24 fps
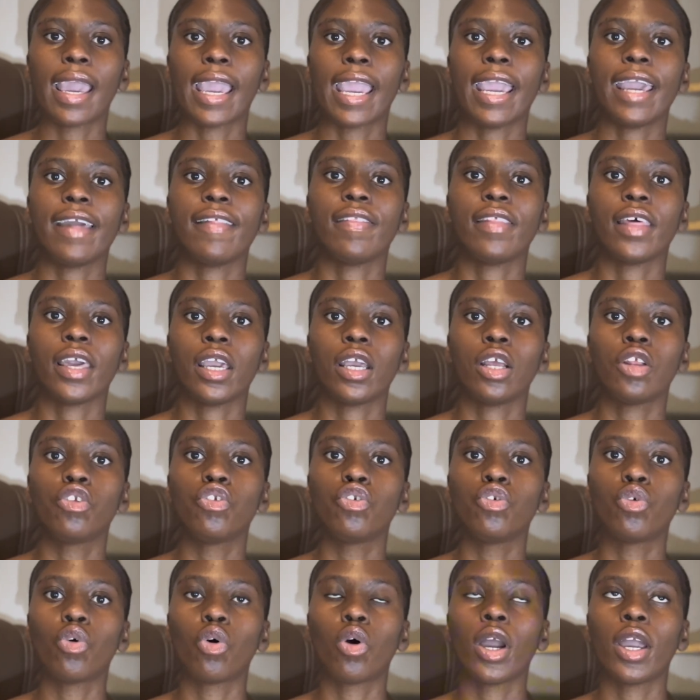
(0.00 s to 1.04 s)
And then
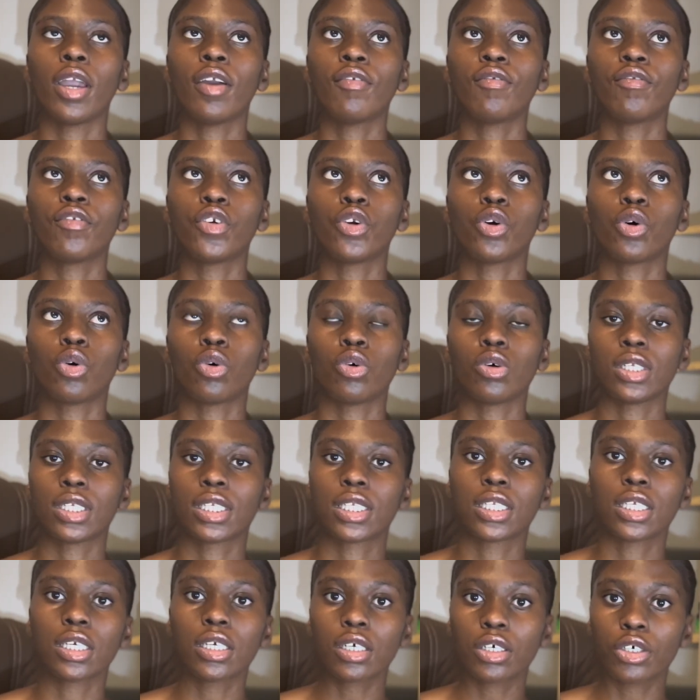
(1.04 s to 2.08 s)
you have your
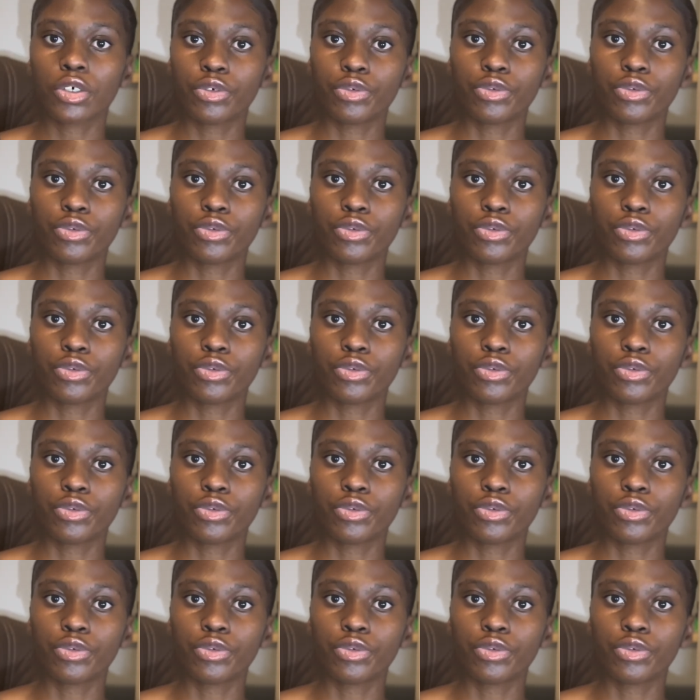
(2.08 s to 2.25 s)
single